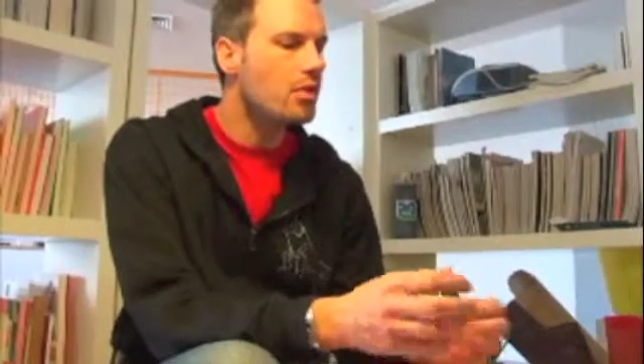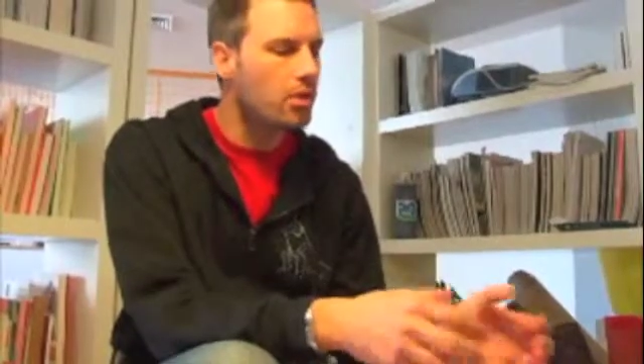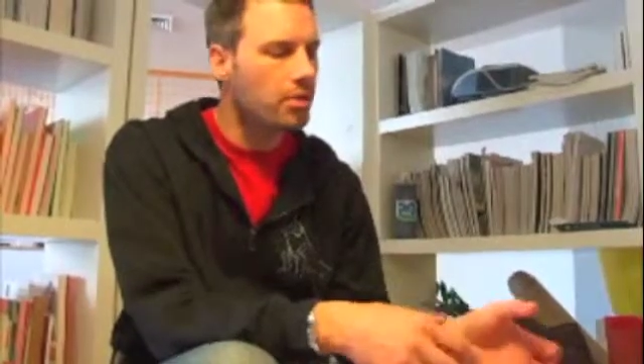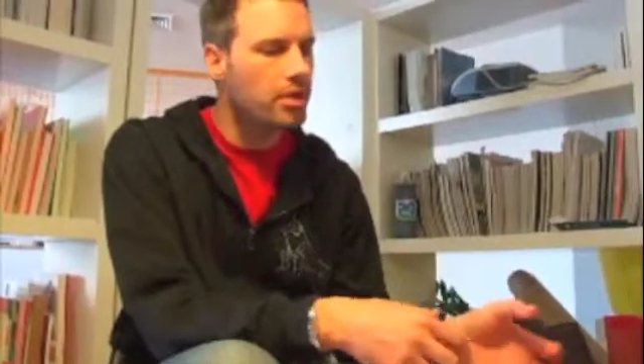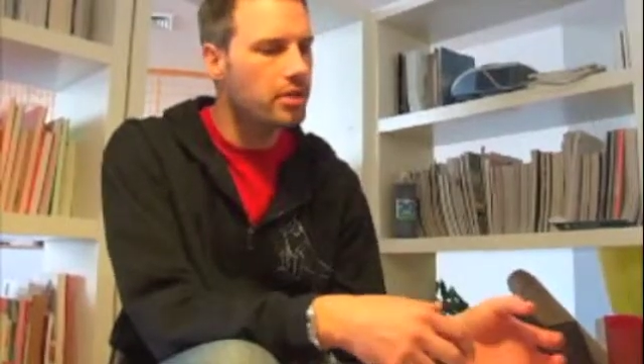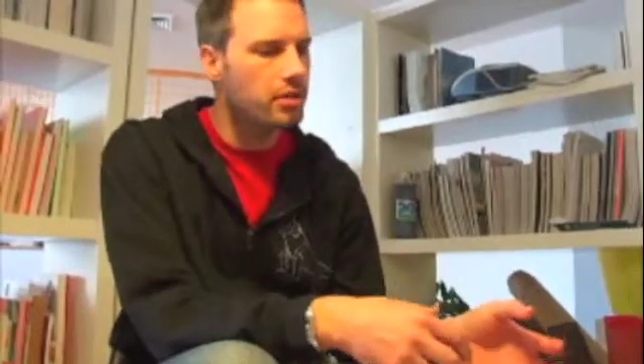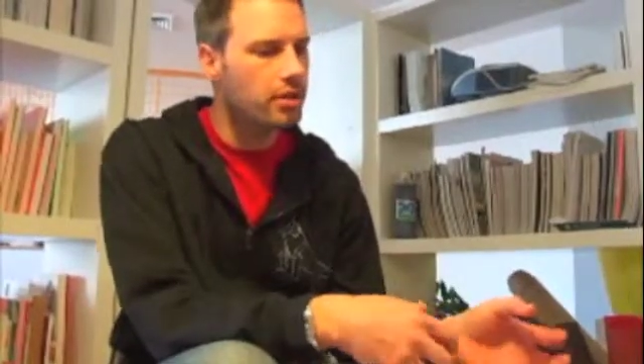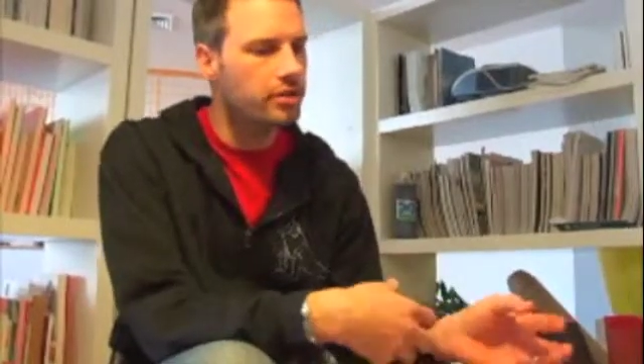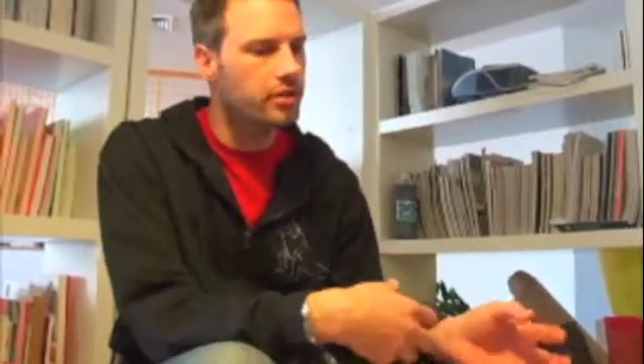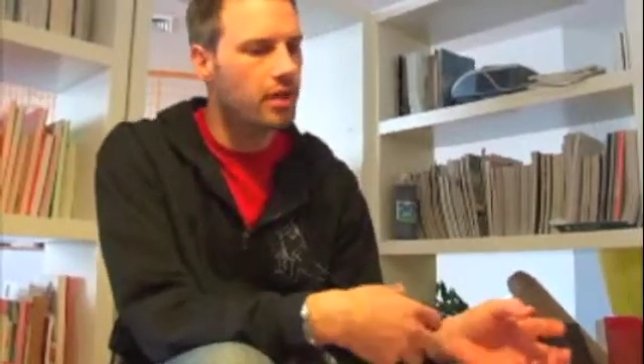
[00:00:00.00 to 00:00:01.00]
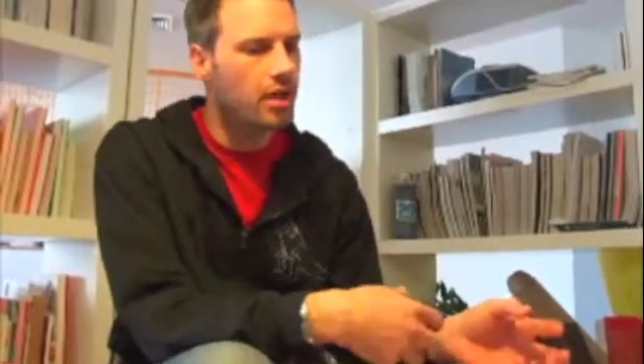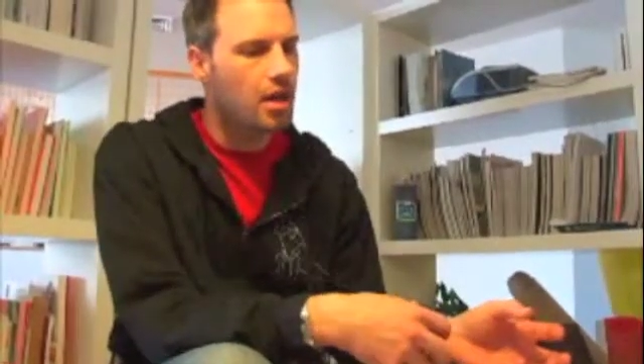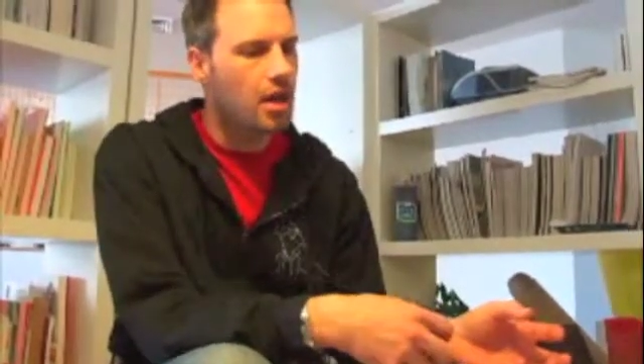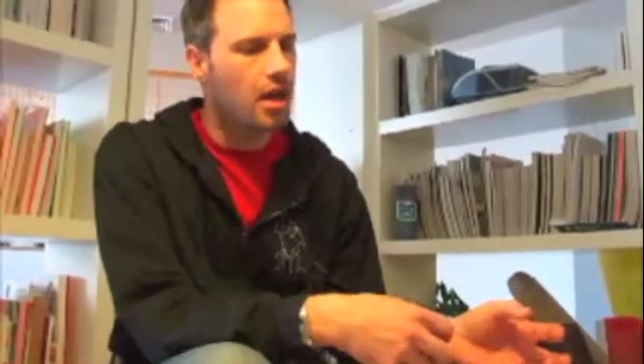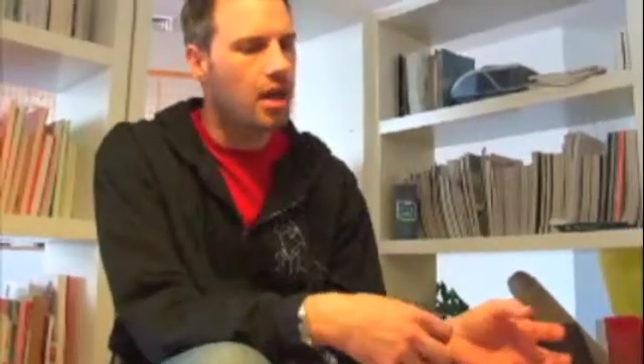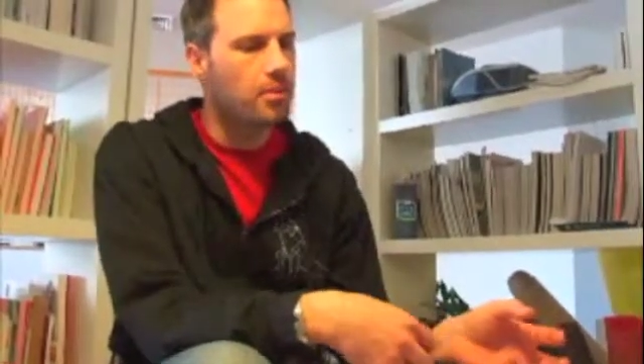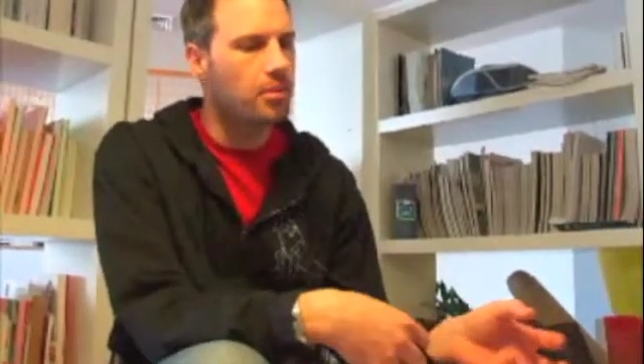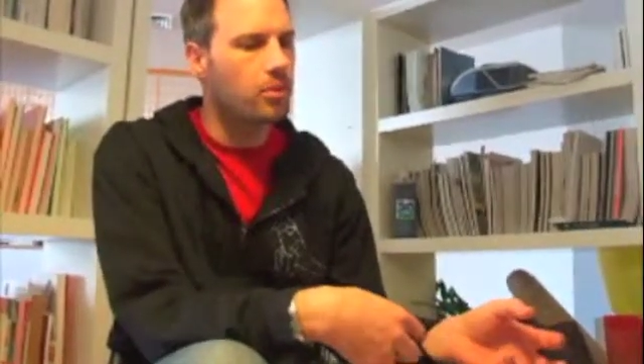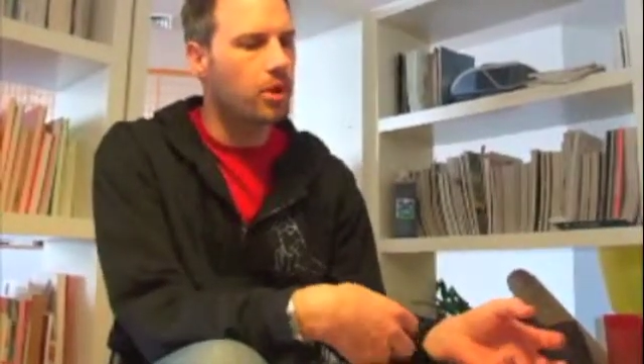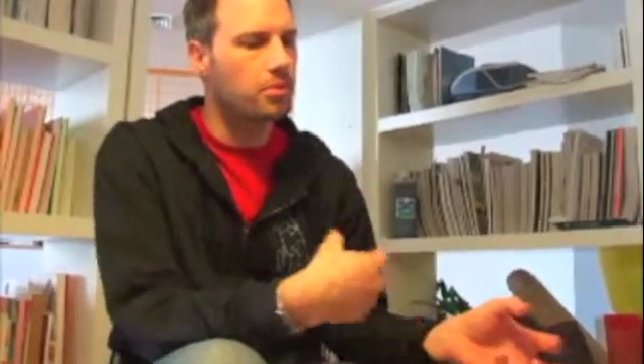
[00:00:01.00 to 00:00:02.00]
what we do is
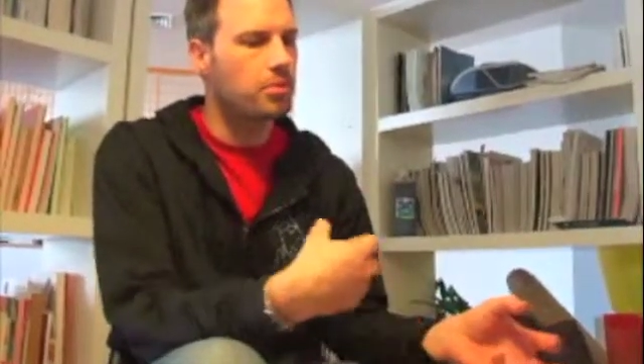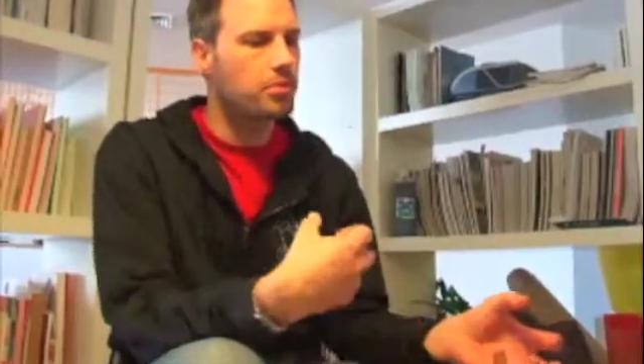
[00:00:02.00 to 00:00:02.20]
we